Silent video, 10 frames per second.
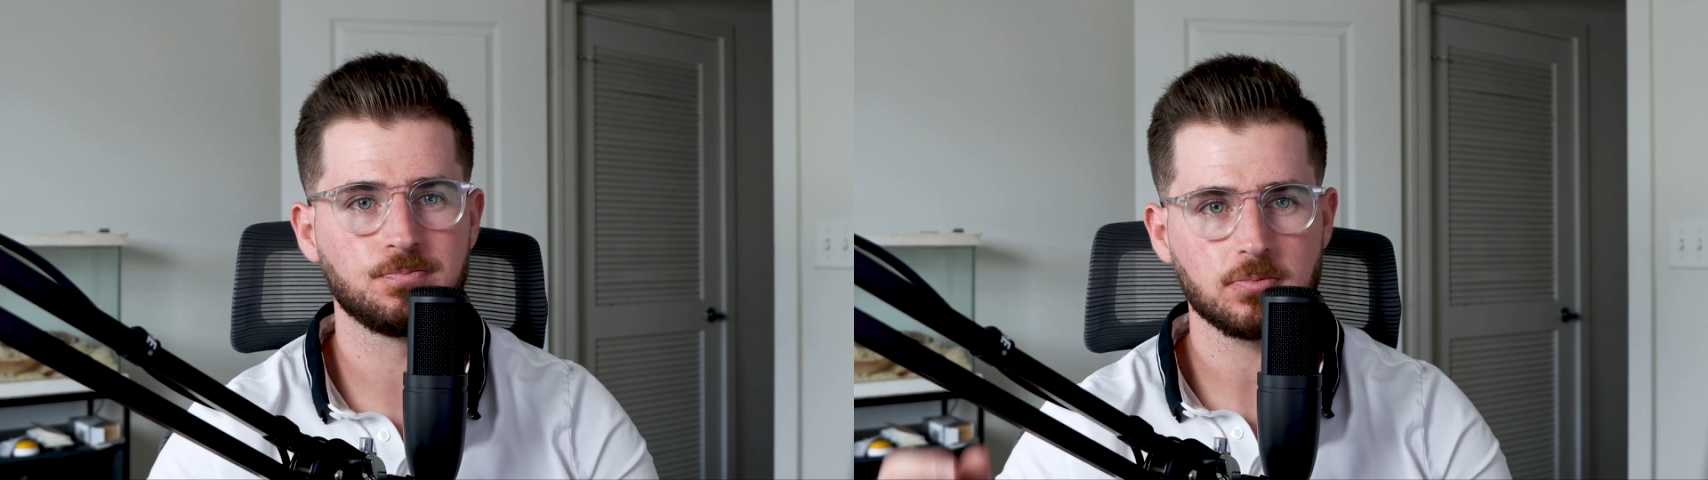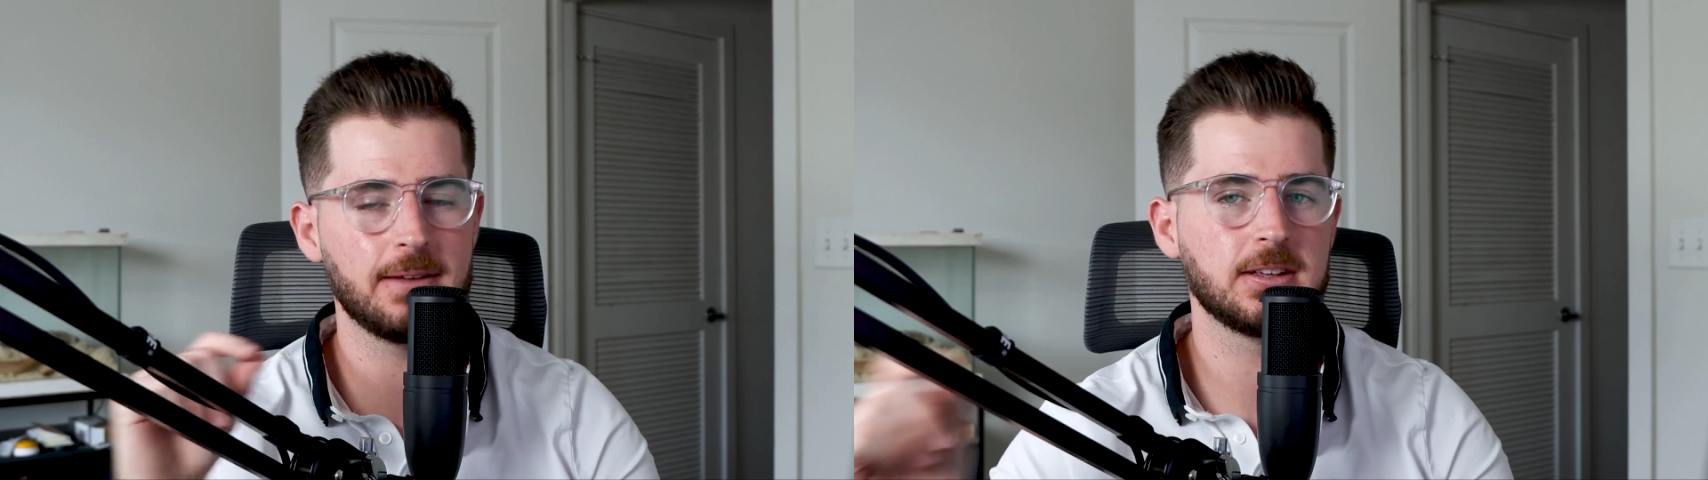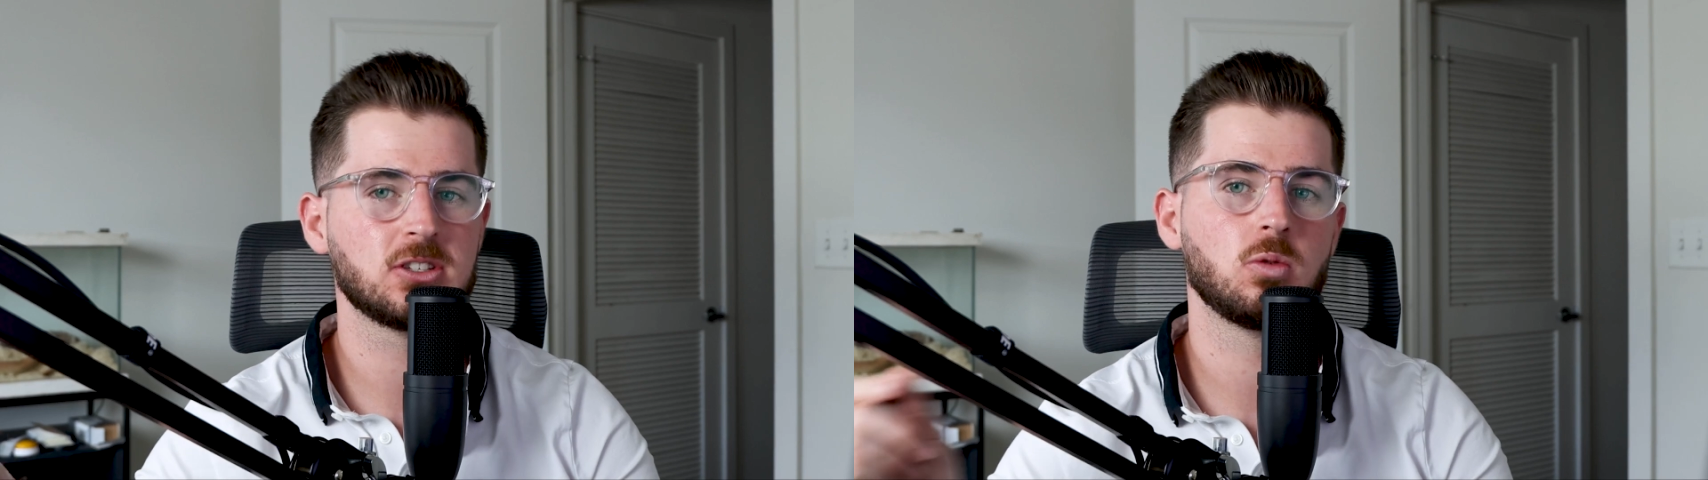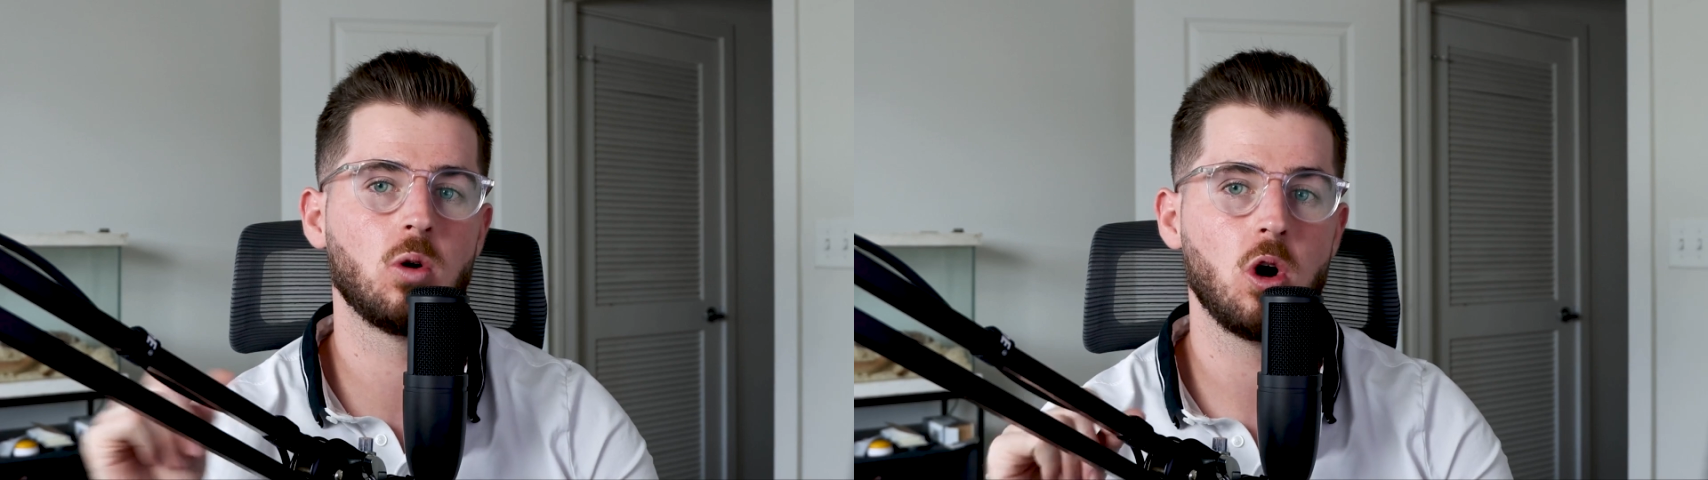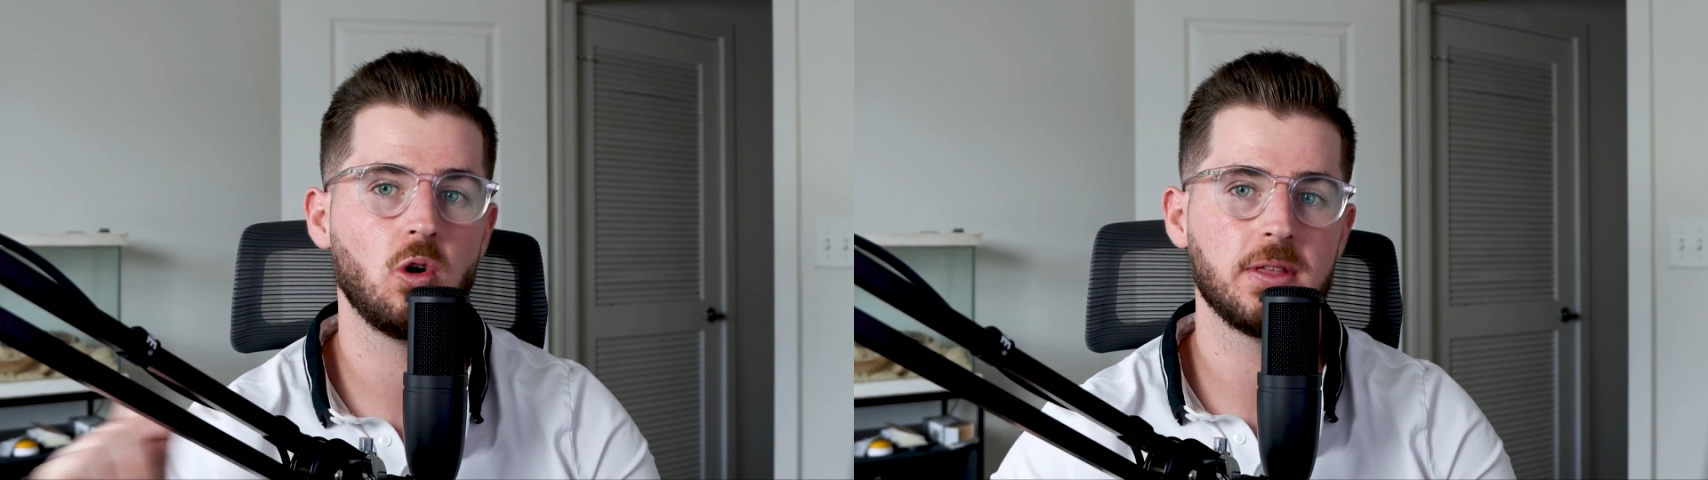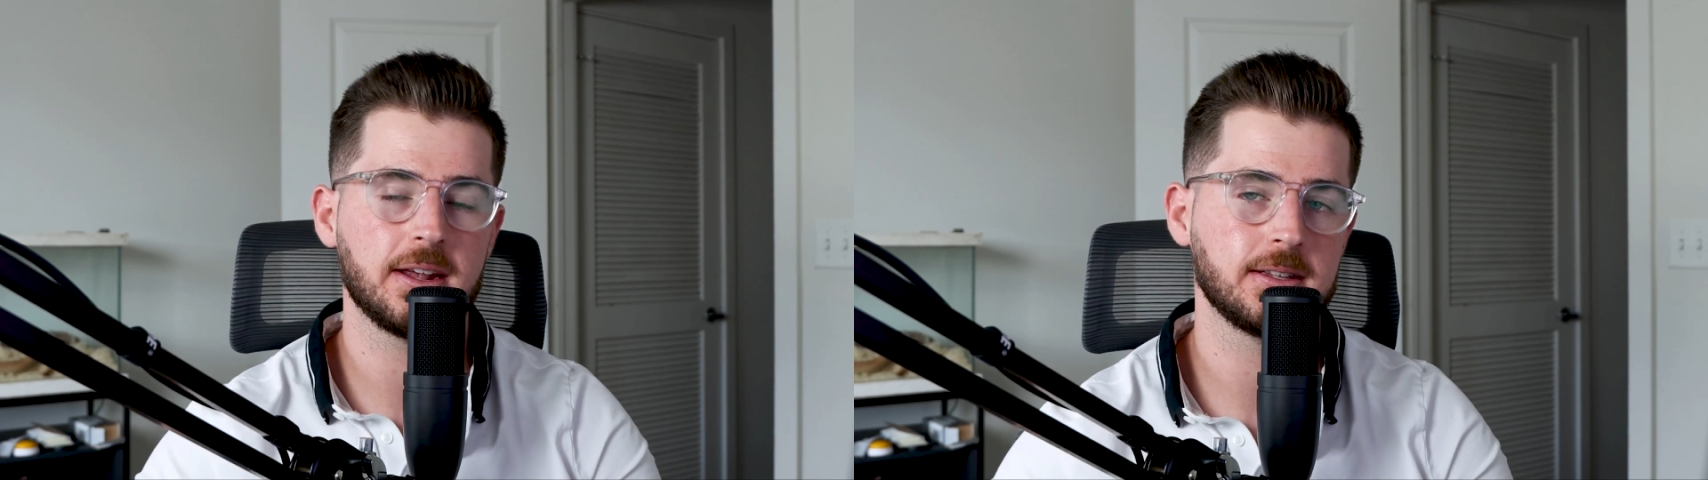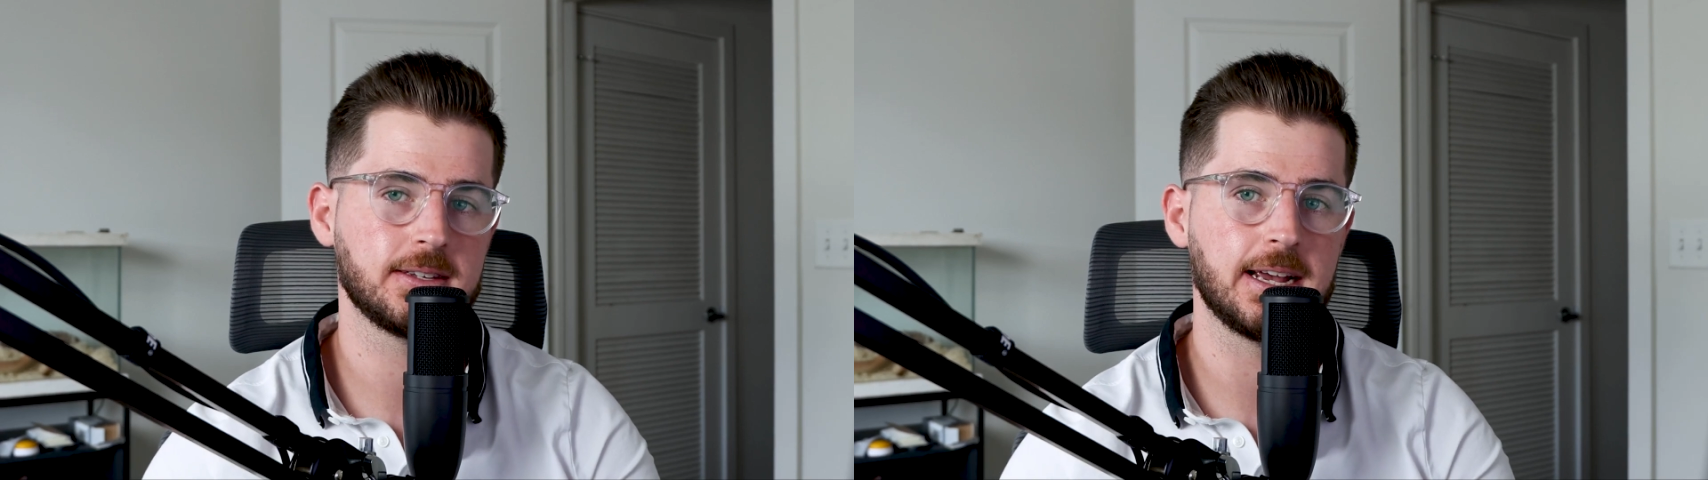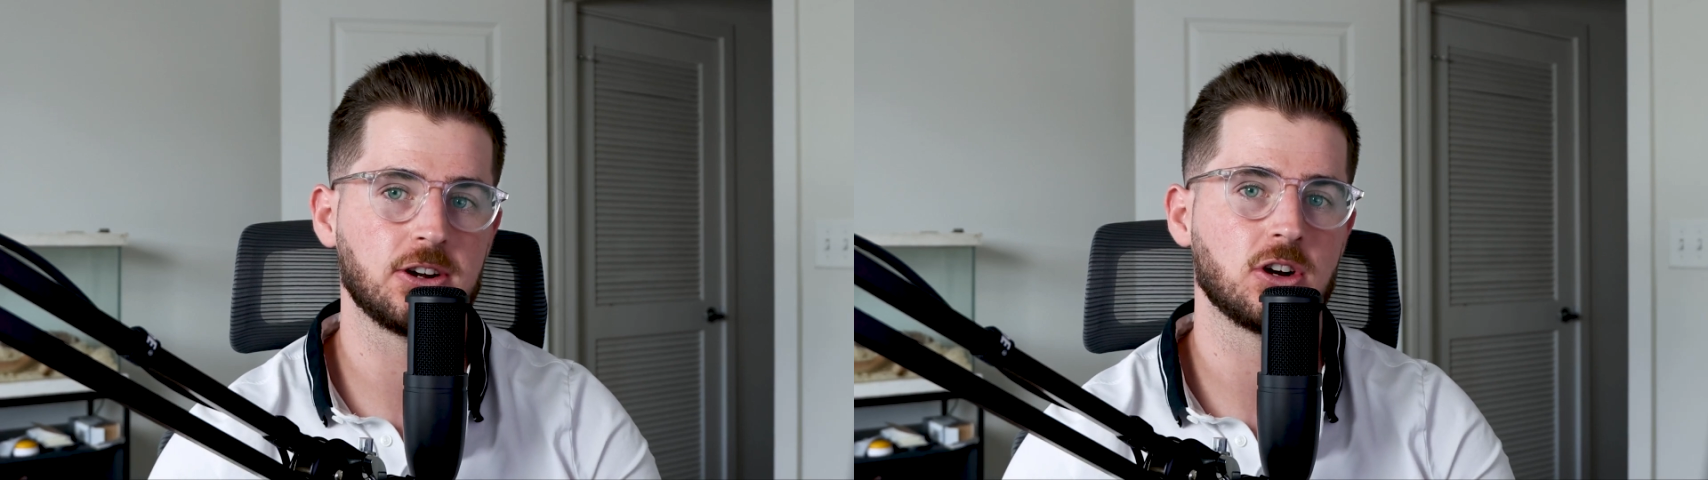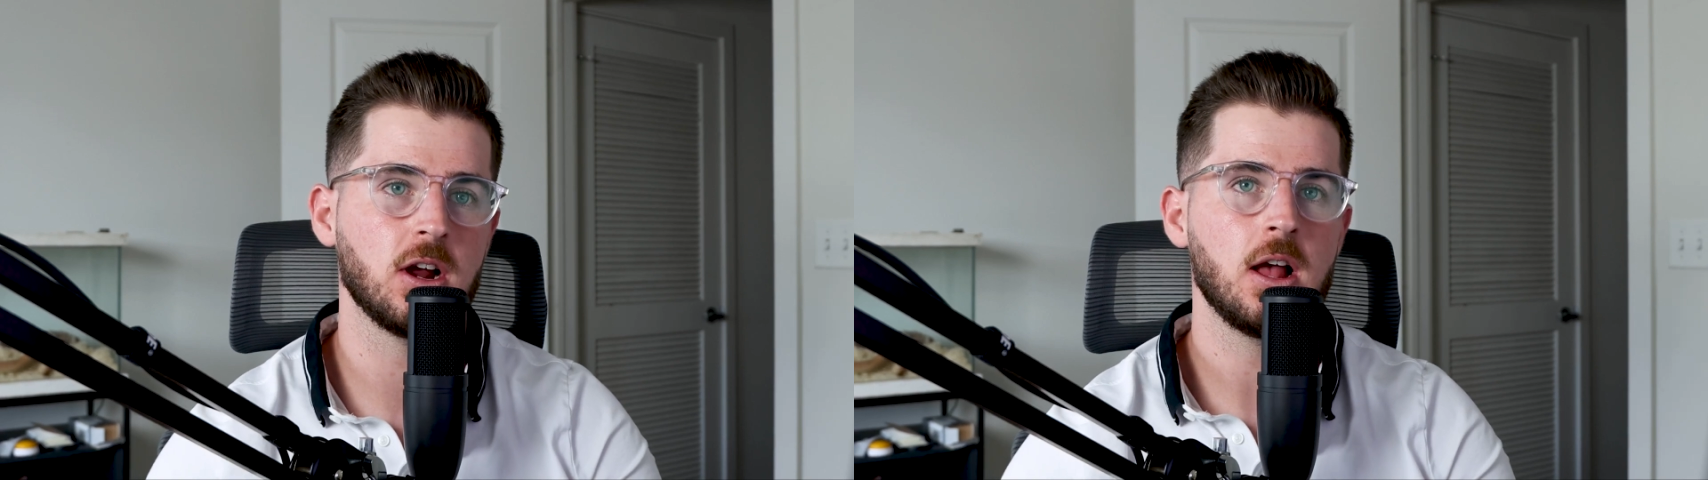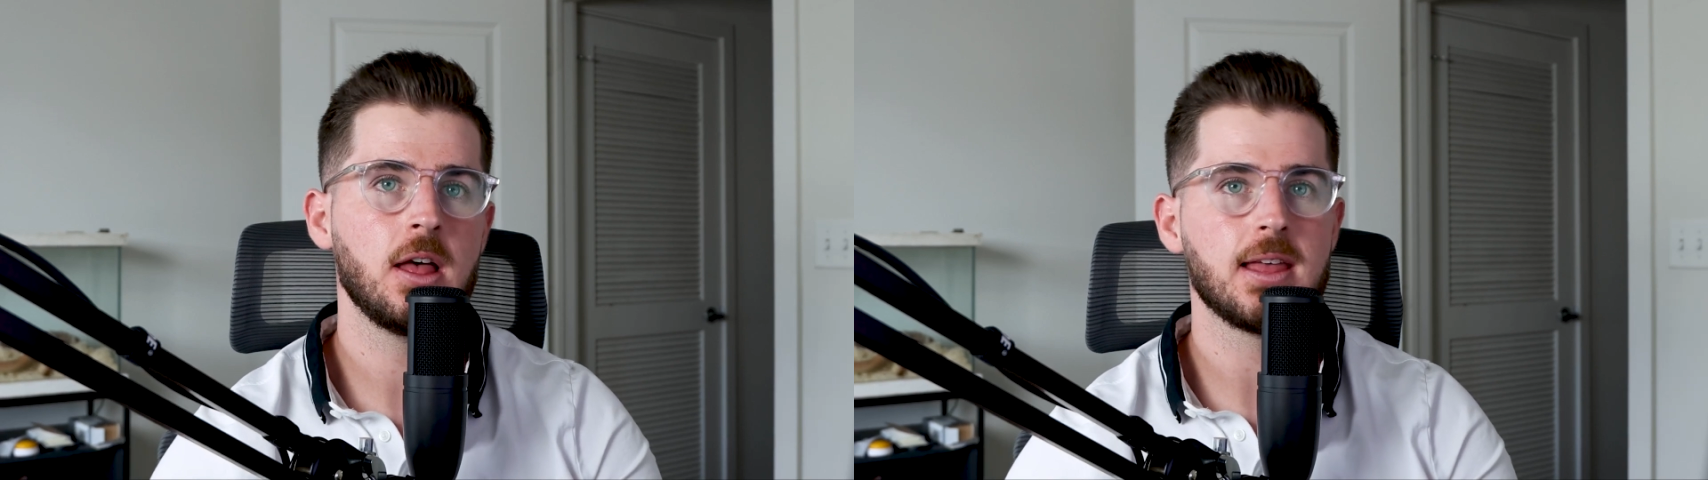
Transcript: we have this little holding container